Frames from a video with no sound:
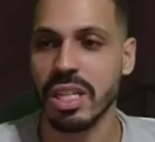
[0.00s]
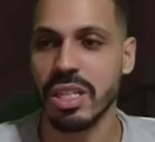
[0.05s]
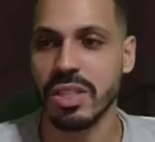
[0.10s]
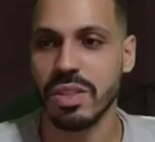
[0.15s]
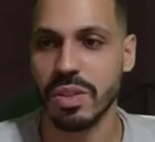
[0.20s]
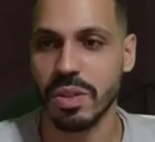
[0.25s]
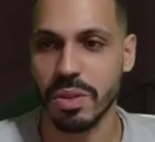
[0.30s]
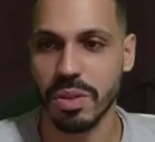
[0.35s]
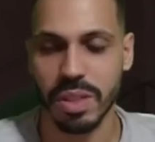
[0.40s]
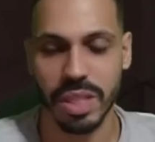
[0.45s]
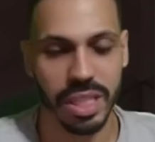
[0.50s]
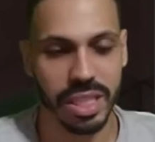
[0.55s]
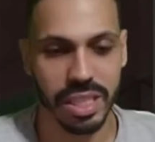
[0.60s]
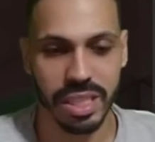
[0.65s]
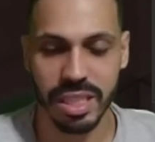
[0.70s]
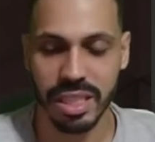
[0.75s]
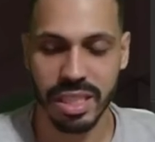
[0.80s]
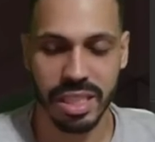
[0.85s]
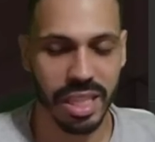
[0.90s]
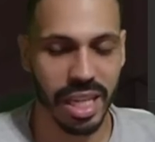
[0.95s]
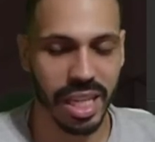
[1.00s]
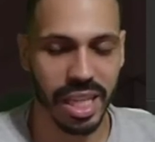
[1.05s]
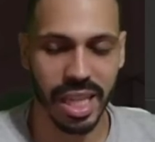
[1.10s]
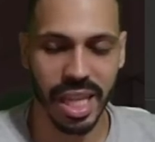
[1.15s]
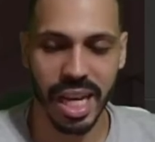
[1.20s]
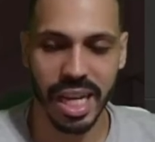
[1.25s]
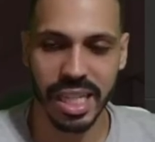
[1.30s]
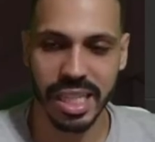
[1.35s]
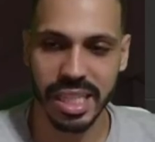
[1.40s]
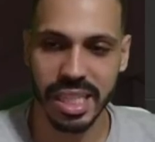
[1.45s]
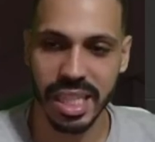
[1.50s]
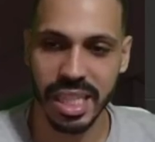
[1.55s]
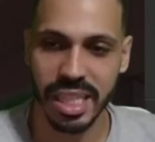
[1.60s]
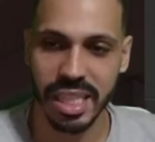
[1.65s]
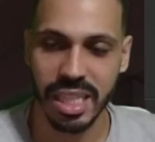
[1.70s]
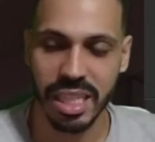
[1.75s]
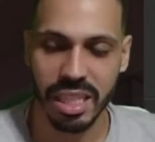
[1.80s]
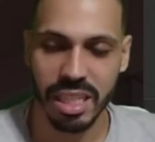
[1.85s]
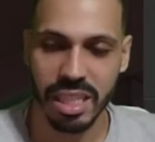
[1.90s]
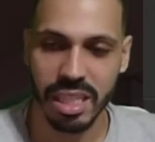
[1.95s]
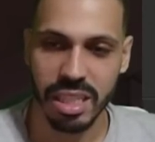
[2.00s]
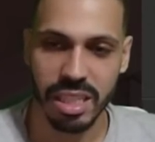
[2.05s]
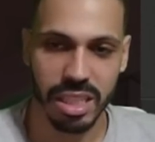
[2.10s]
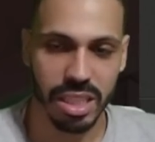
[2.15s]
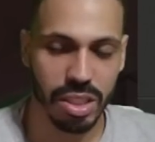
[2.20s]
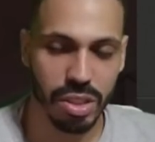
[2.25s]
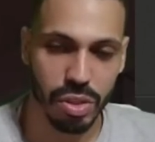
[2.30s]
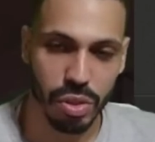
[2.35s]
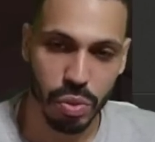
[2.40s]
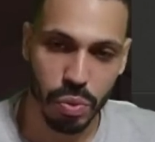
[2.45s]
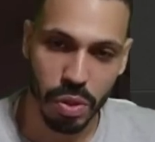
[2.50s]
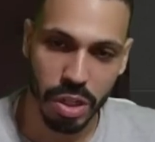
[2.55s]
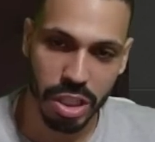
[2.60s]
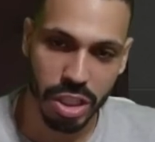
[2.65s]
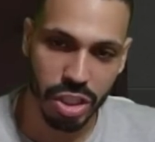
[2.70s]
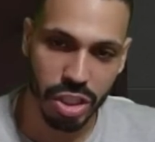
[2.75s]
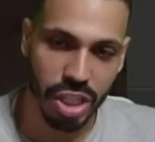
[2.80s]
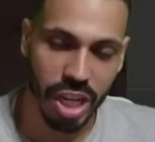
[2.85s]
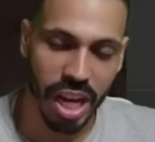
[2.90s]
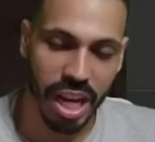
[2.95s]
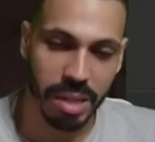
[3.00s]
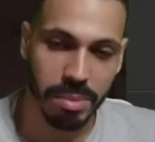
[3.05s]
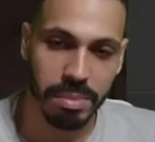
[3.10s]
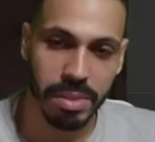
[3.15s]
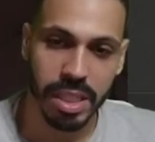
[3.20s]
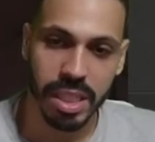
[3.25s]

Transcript: So let's stay locked in. Let's do our job.